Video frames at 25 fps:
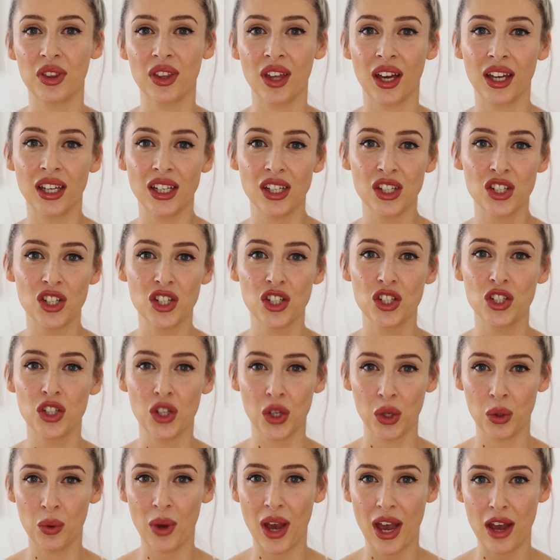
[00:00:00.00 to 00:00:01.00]
that you'd
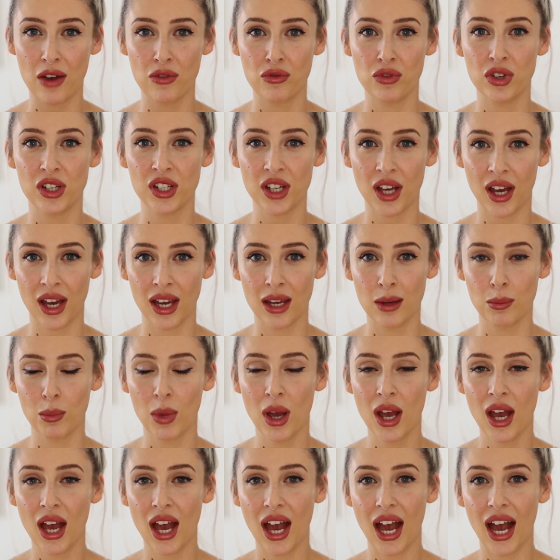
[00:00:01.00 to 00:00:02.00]
do every time.
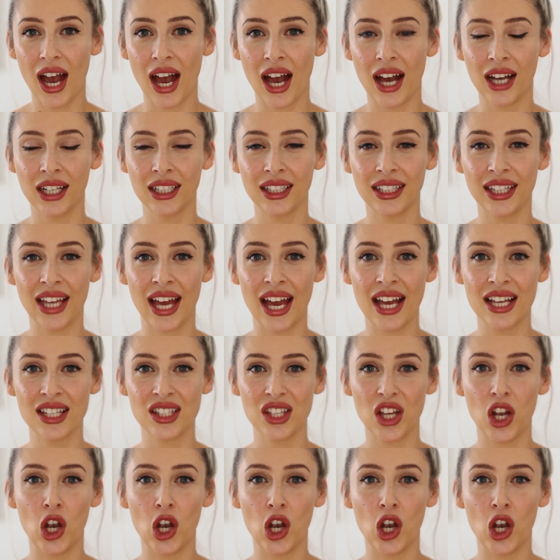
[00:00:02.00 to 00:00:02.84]
And there's